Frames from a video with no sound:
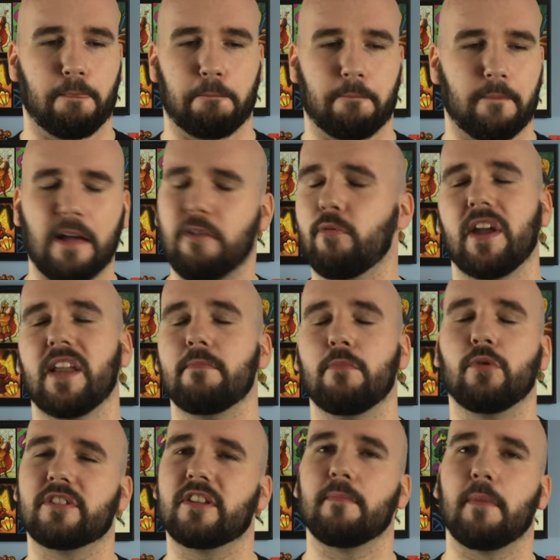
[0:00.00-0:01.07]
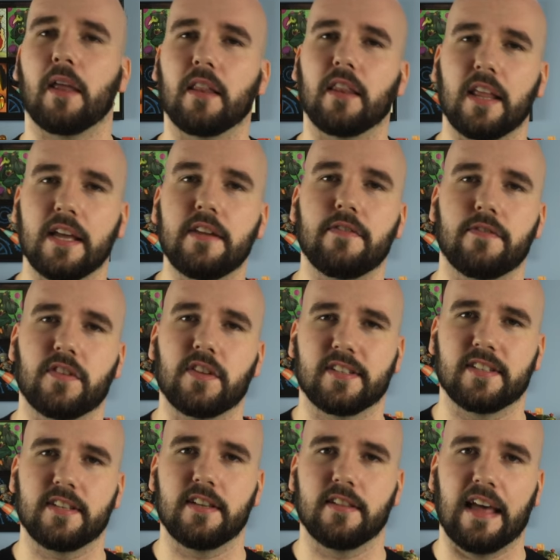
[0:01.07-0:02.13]
I've waited most of my life to
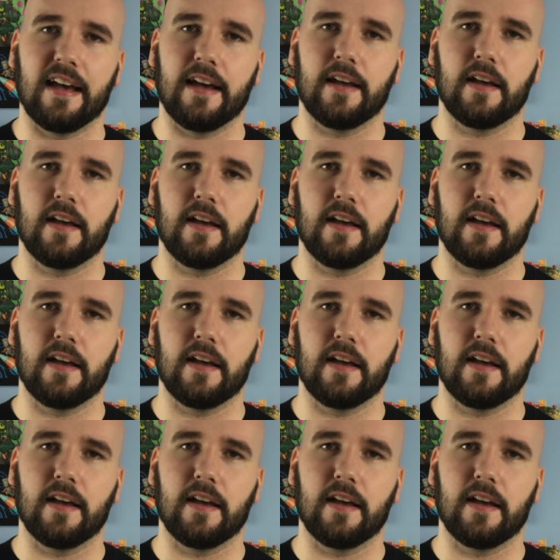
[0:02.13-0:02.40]
see that.